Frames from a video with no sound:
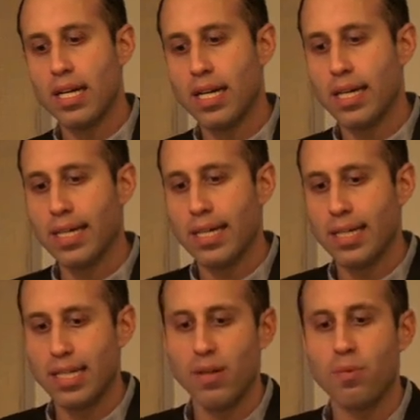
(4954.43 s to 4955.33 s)

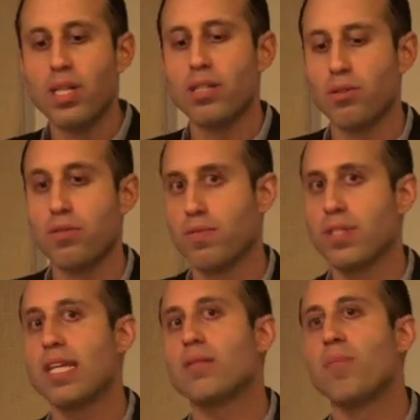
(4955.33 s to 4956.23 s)
uh, that really sort of
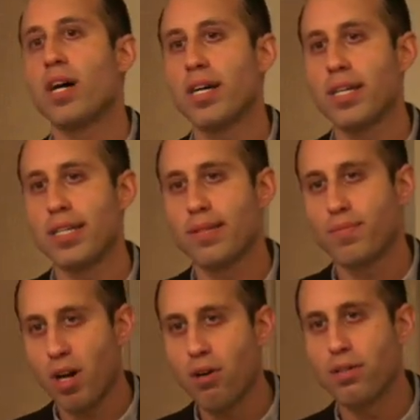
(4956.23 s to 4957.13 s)
sets my
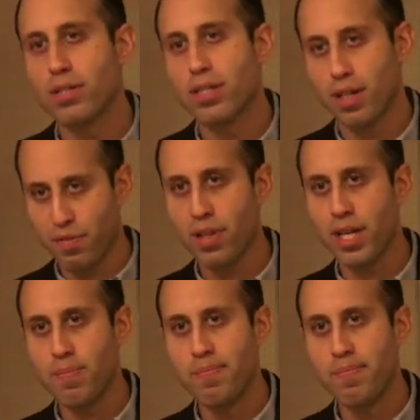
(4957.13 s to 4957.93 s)
heart aflame.